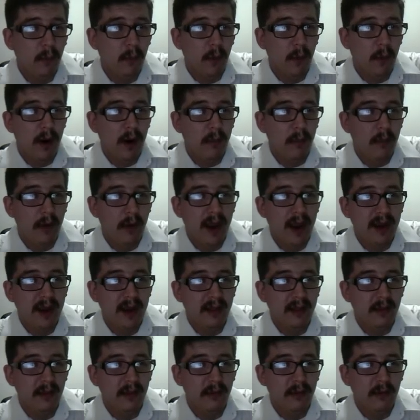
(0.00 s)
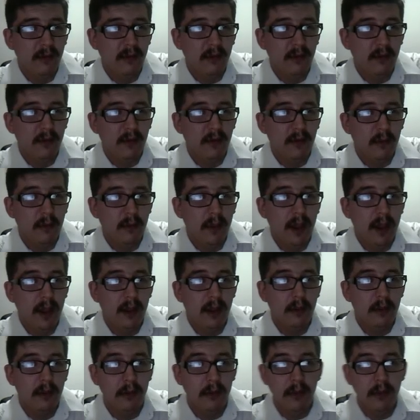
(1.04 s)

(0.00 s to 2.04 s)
where I'm writing this system, and